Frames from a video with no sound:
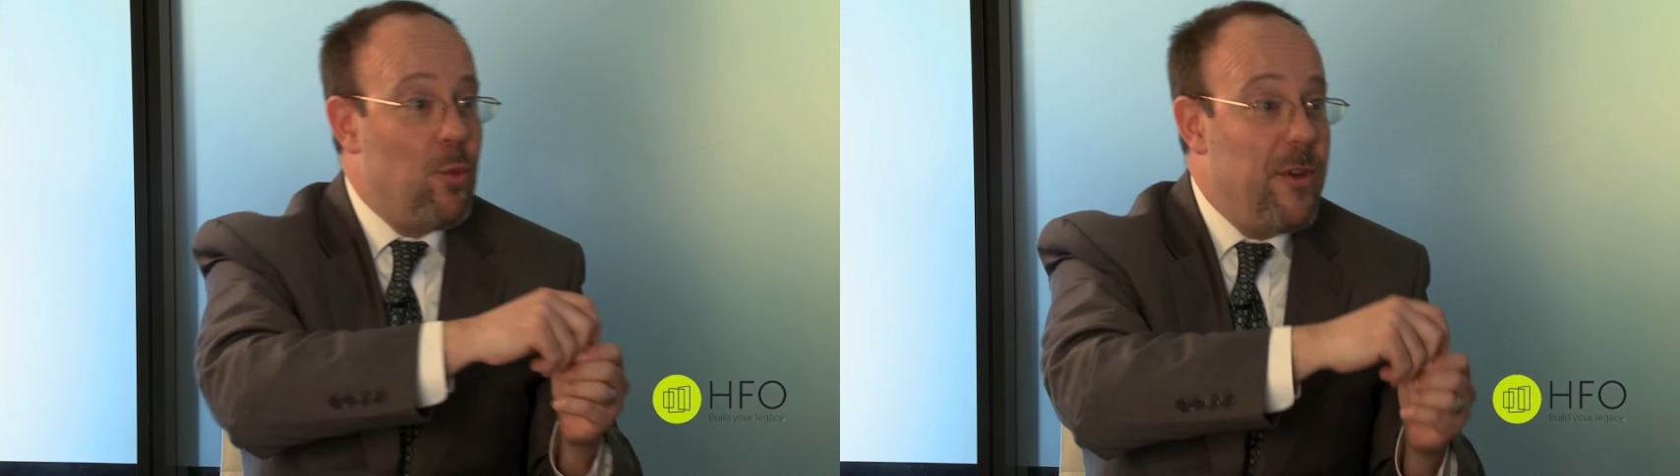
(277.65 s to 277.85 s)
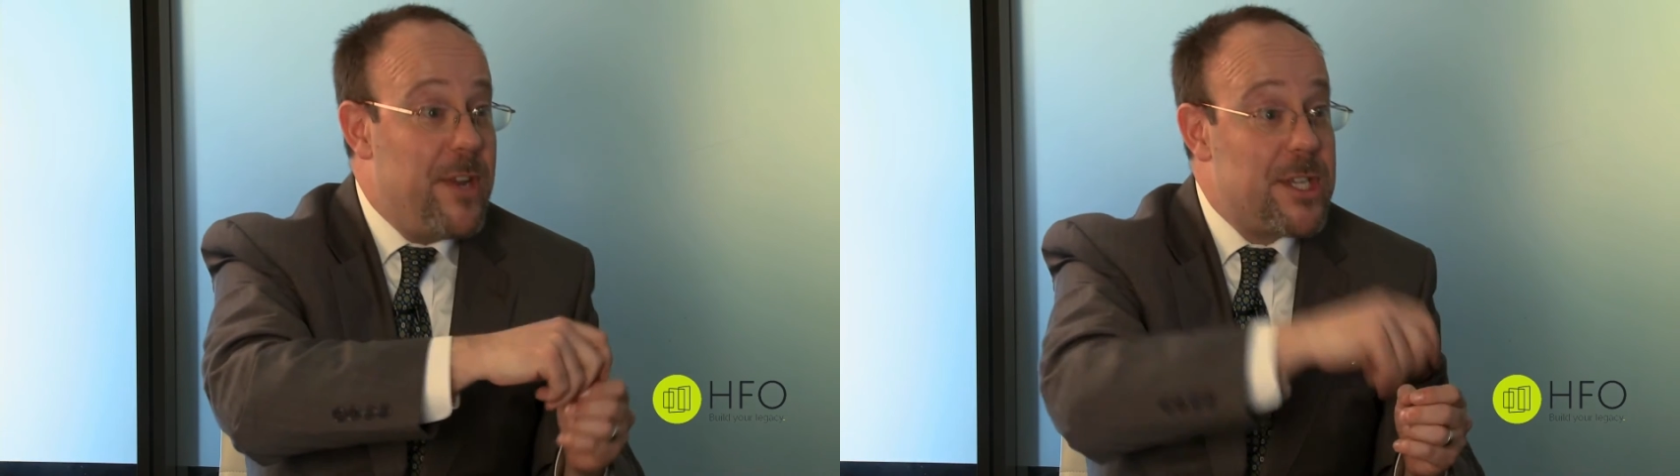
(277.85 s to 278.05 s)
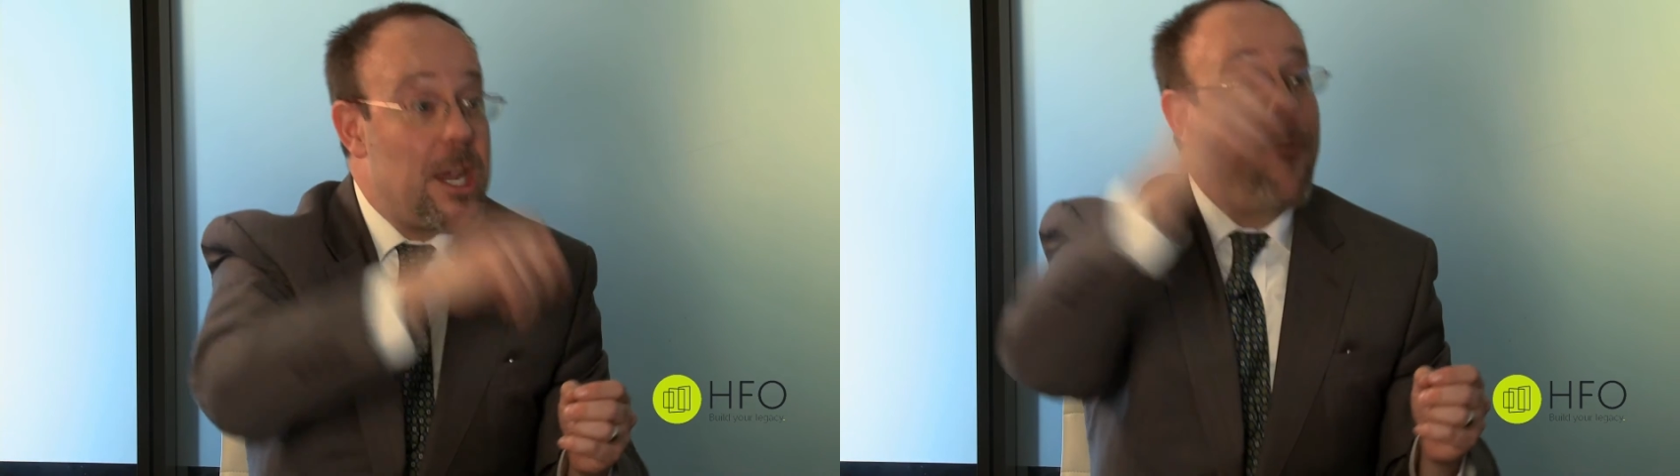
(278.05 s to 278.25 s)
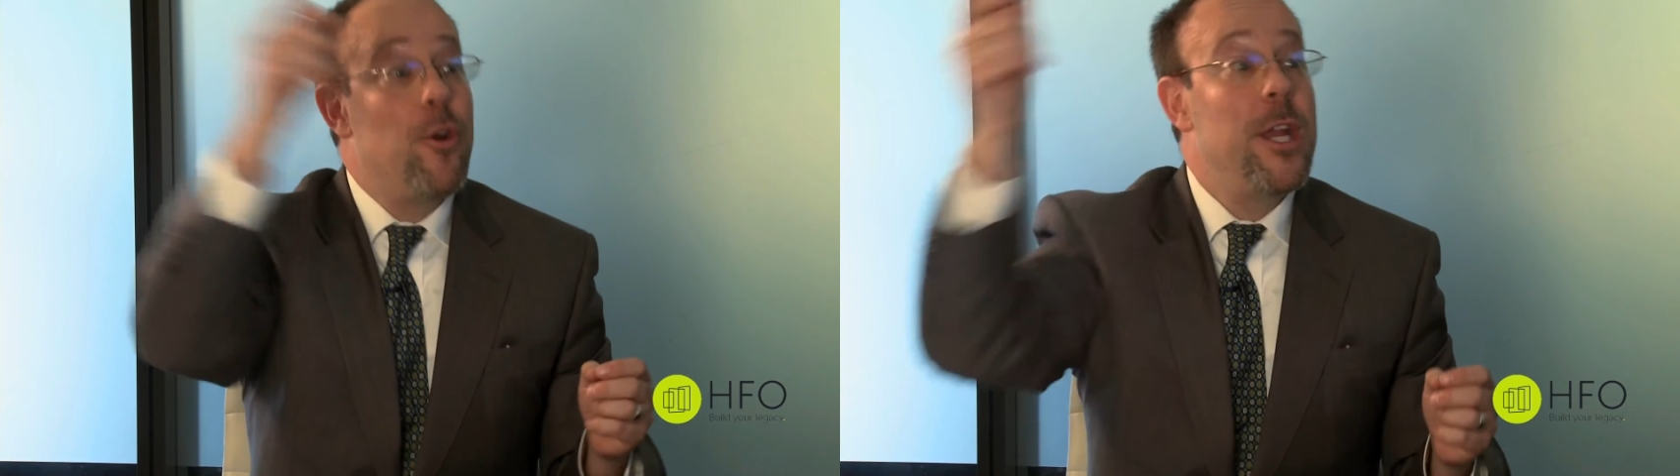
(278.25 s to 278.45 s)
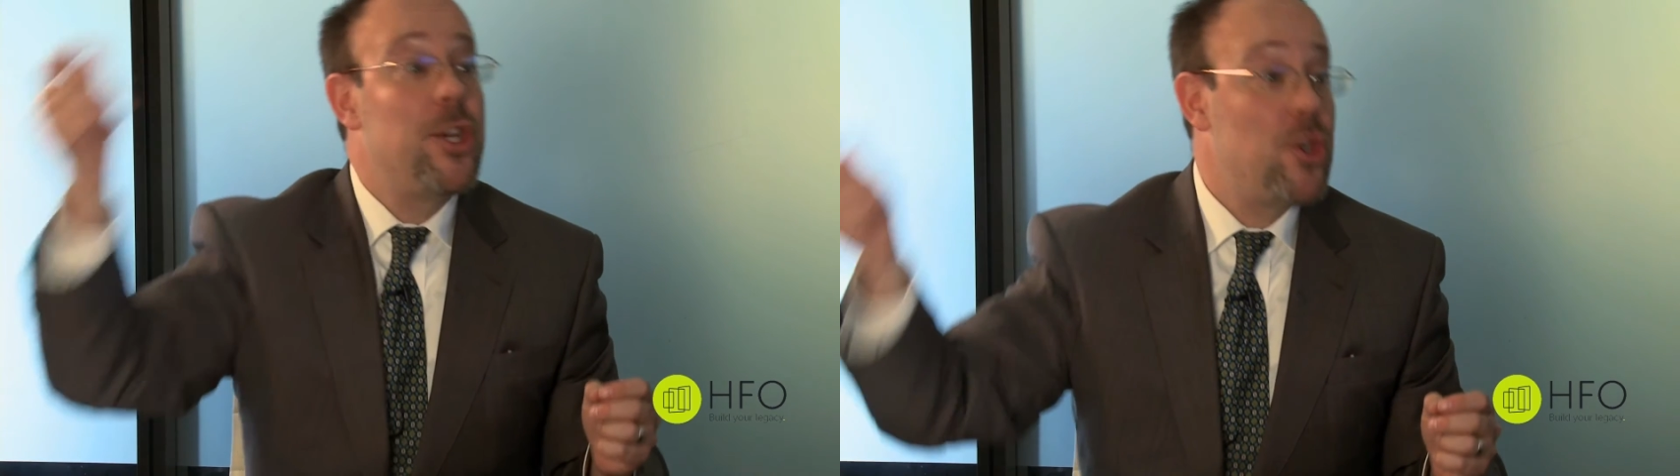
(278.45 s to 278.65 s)
we've discovered
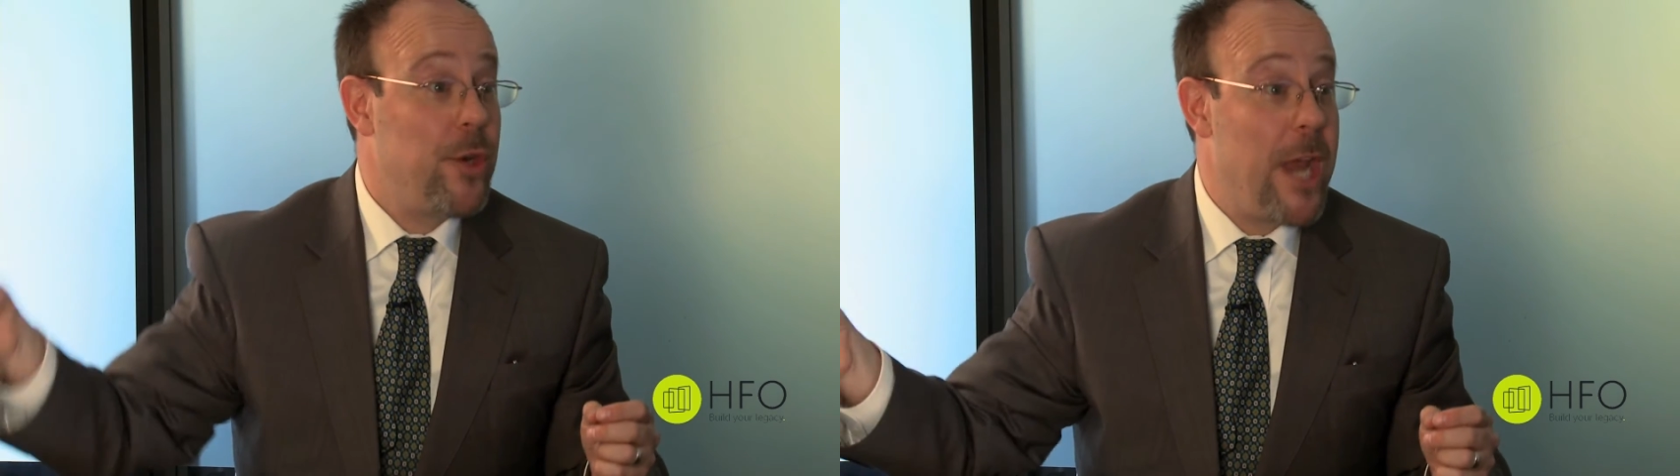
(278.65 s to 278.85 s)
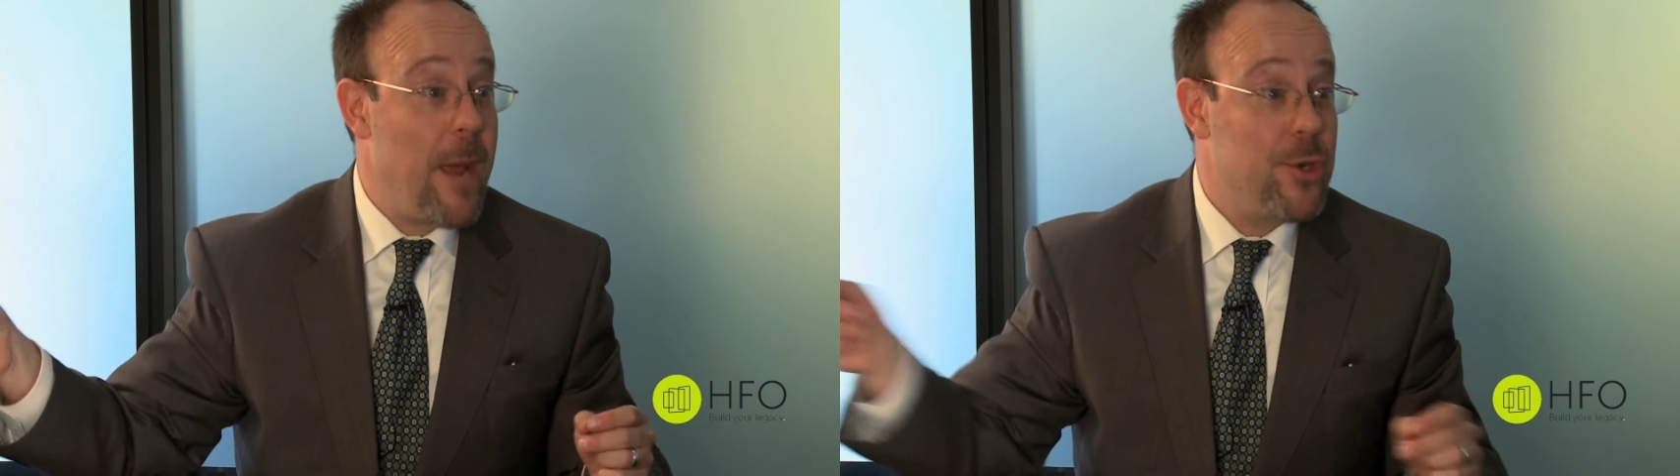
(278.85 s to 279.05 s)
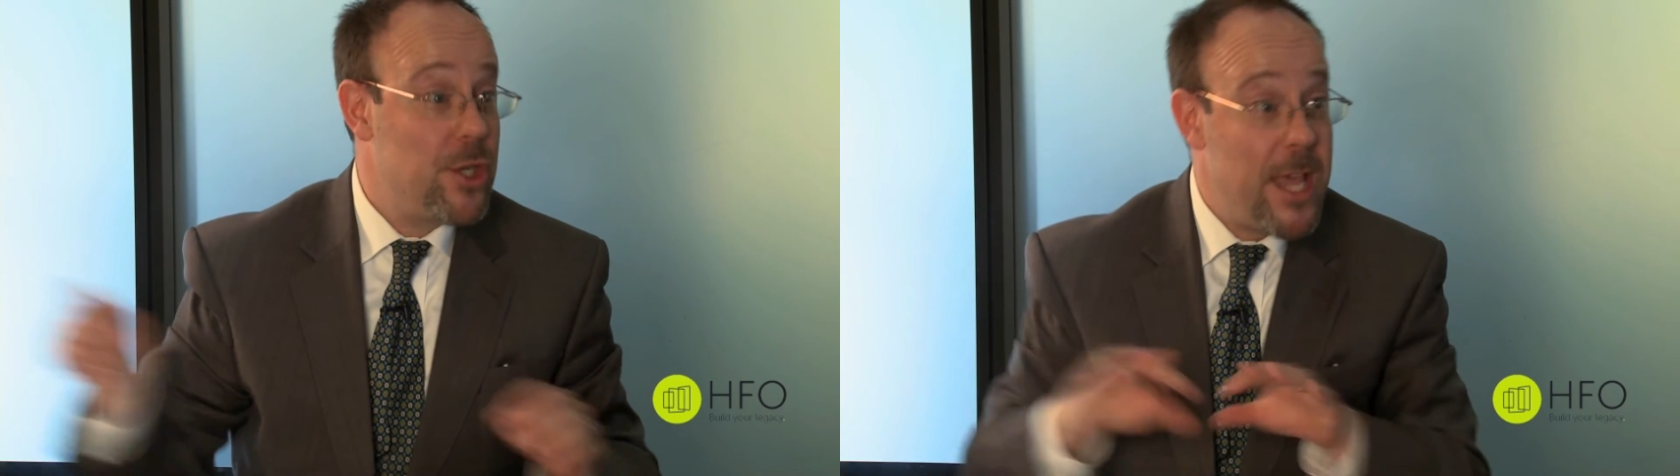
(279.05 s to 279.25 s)
additional damages.